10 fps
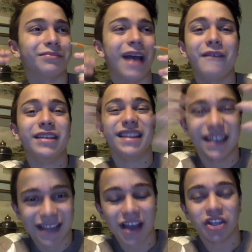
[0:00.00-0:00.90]
having the
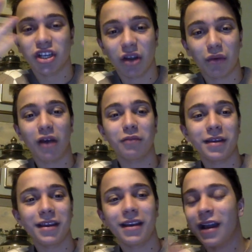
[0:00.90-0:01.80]
attention around
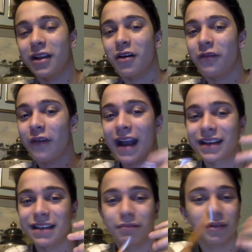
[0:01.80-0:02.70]
me. I love
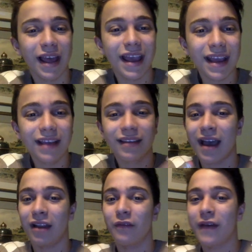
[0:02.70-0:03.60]
acting plays,
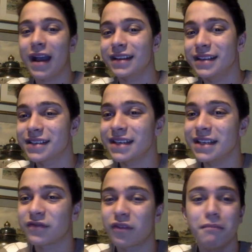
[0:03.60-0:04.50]
I love acting
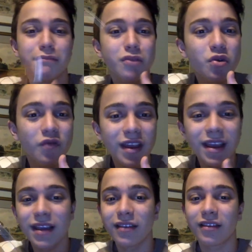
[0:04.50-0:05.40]
scenes from
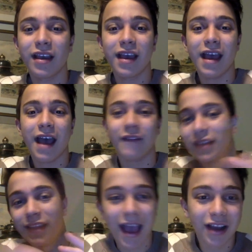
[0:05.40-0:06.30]
movies,
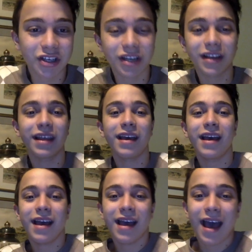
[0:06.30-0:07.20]
having the action.
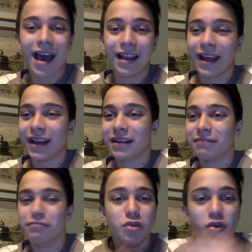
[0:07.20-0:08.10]
I like
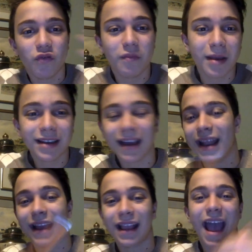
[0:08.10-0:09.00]
movement, I
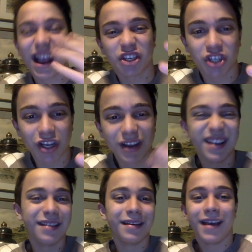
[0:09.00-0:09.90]
like
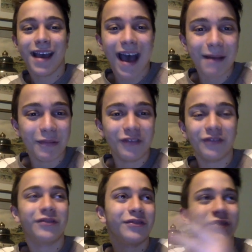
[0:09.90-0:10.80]
action. I'm a
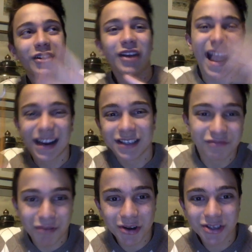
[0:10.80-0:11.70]
very active
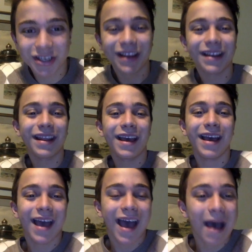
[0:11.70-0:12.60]
person.
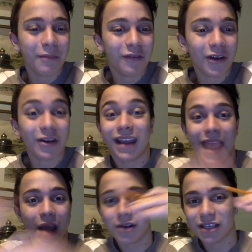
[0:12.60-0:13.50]
I'm a very
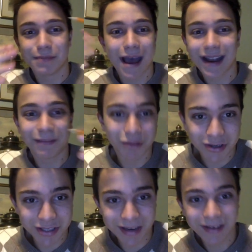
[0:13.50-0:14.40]
charismatic
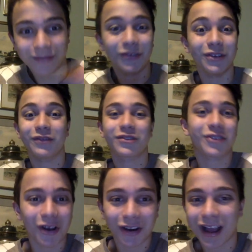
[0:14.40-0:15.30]
person, full of
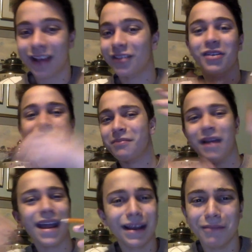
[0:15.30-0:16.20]
sarcasm,
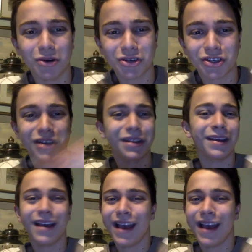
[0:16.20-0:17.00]
any emotion.